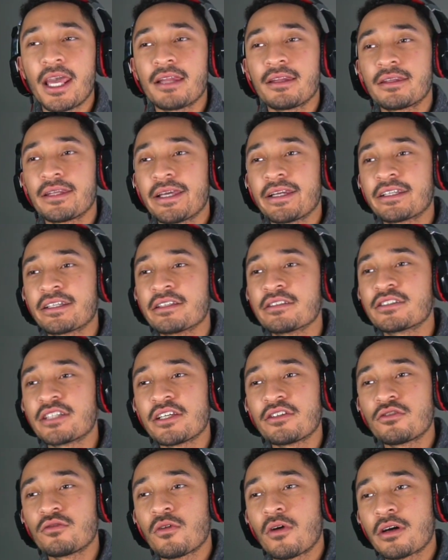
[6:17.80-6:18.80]
and then
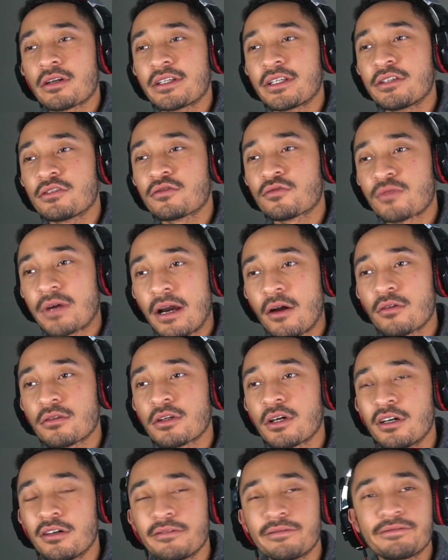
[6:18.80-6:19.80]
continue on his
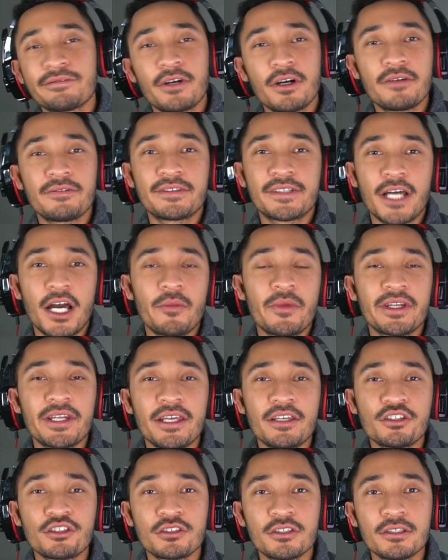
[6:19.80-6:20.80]
route of
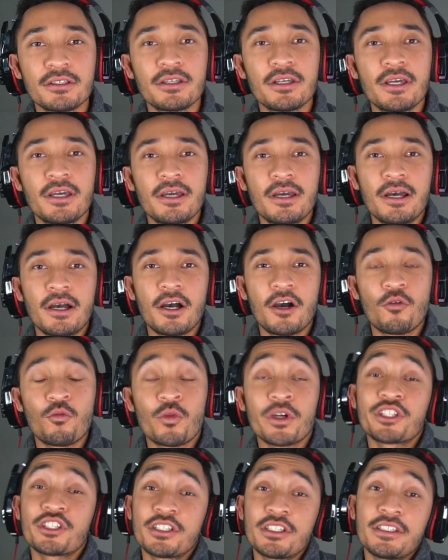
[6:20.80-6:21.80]
domination,
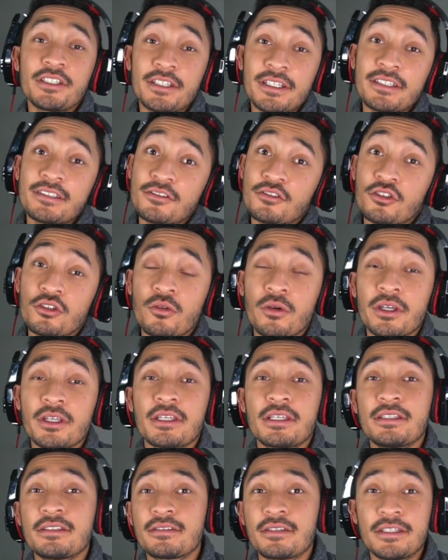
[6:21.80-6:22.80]
which he is
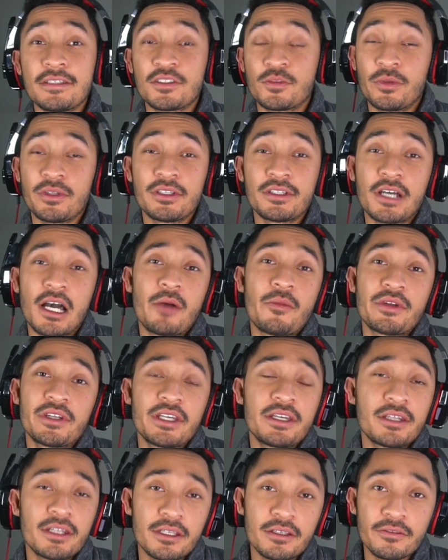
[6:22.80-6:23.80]
doing. He's been
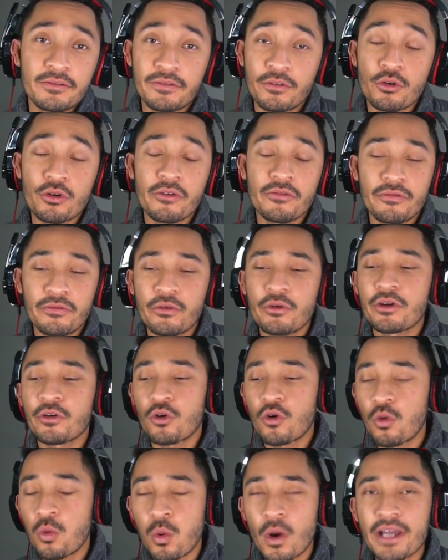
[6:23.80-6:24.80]
dominating
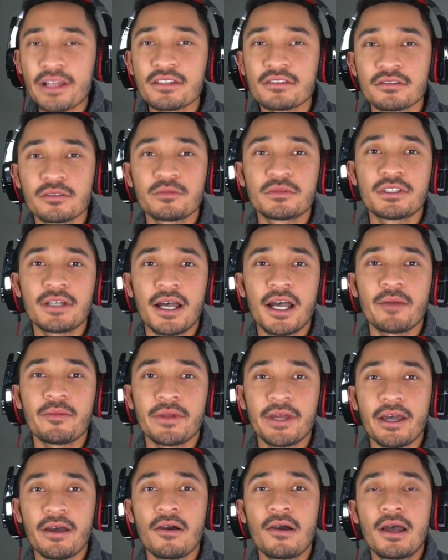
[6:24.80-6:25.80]
for quite some
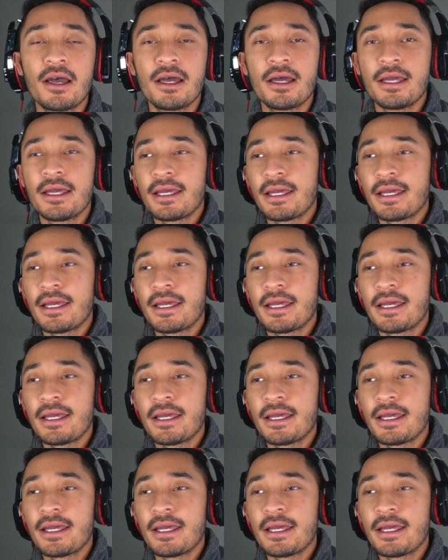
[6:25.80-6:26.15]
time now.